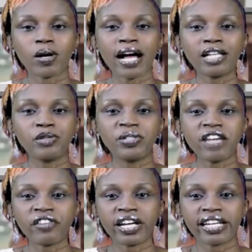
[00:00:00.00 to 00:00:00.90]
Kalu
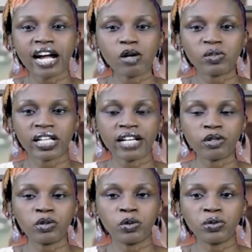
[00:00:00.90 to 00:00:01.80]
never encountered
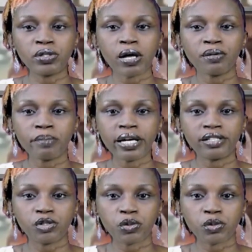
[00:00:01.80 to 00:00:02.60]
unknown gunmen